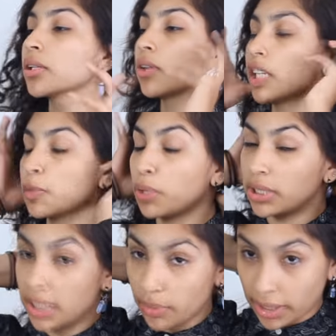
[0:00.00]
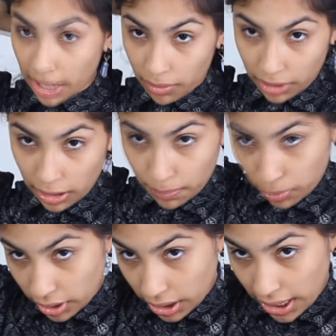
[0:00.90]
So let's pretend right now I'm gonna
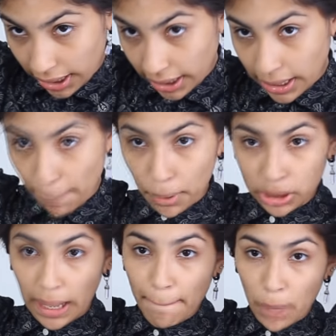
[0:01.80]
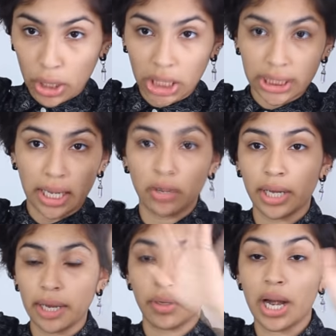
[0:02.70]
put it like in a ponytail.
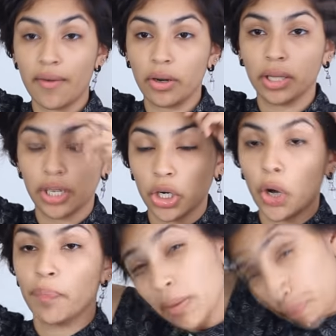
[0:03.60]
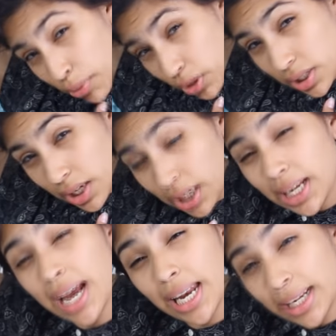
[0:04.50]
Okay, whatever. There you go.
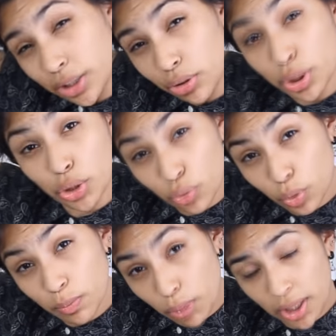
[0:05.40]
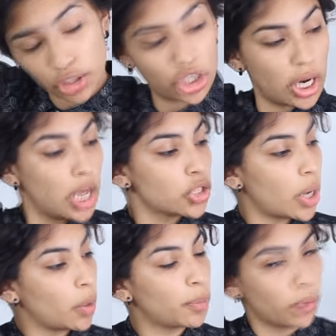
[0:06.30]
Personally, I like to use a toothbrush.
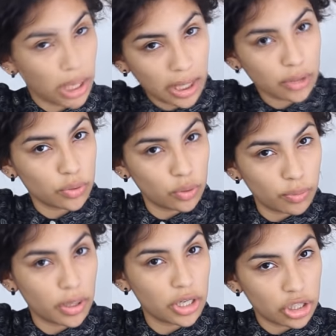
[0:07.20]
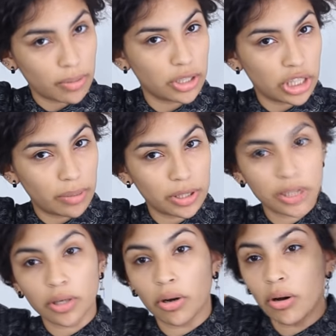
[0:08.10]
So I would put like a toothbrush in my
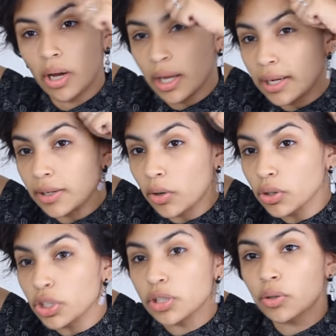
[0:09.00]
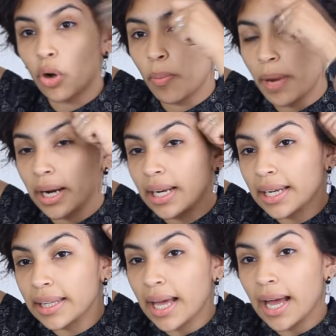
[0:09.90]
JBCO, you know, just comb back
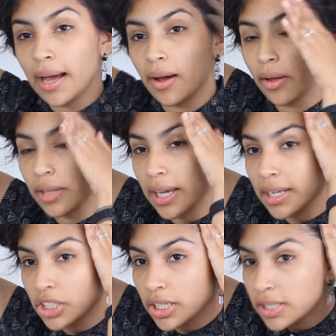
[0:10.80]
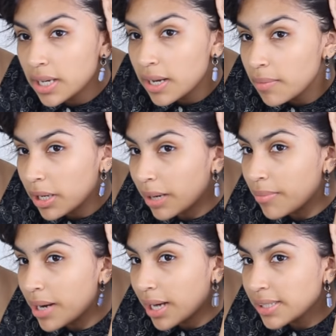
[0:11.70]
like that on the edges, make
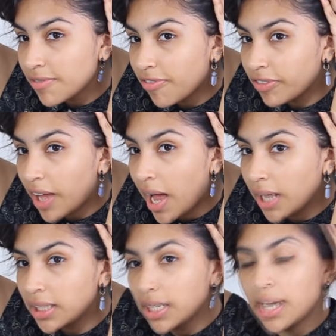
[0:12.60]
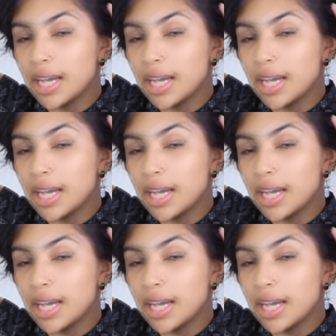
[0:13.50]
them nice and flat.